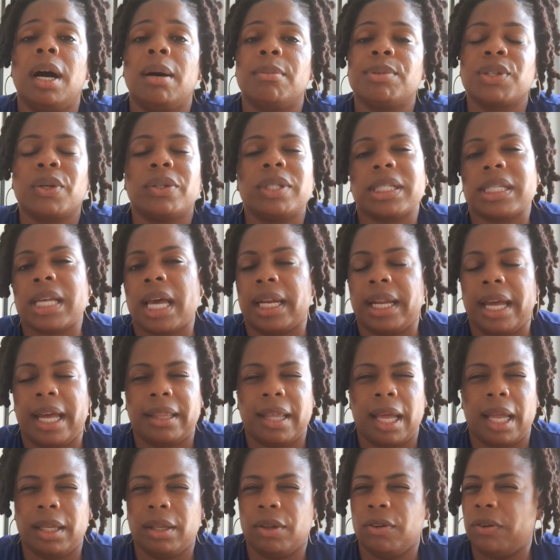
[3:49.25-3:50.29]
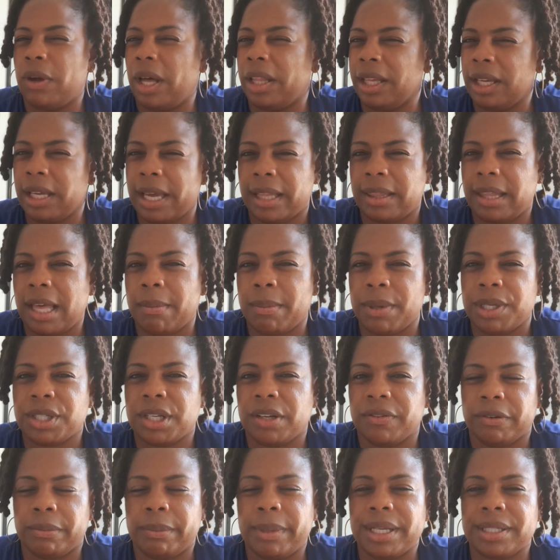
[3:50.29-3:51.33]
So it just kind of had I think it had that much
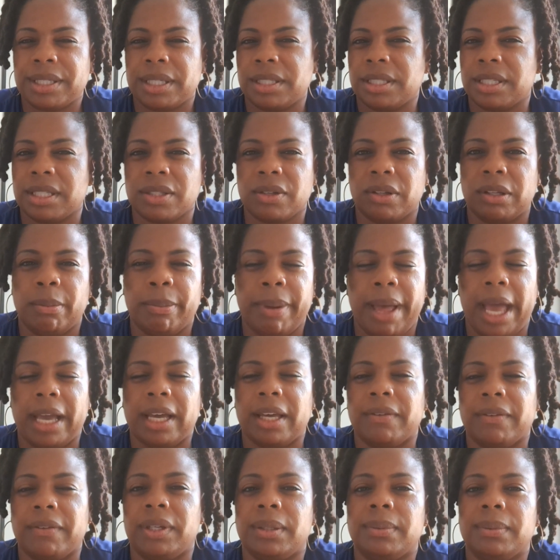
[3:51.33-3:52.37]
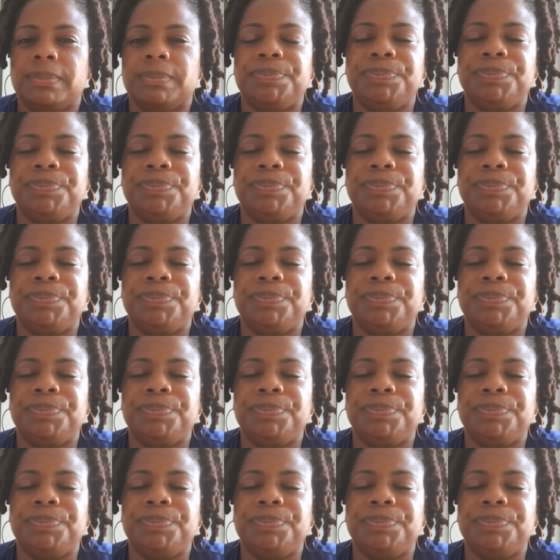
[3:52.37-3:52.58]
information just on the back of it.